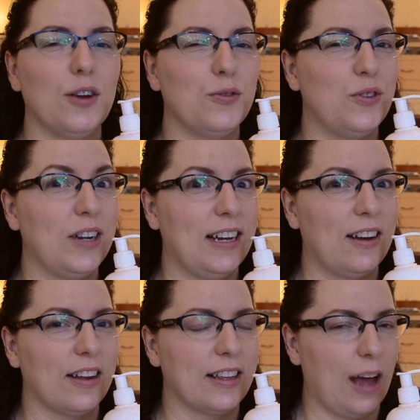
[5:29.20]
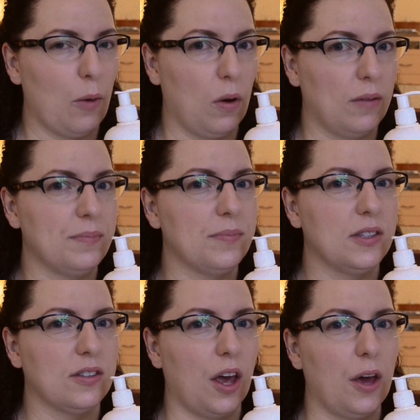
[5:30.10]
I really like that one.
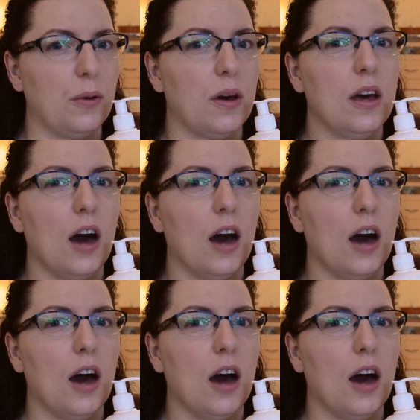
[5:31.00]
So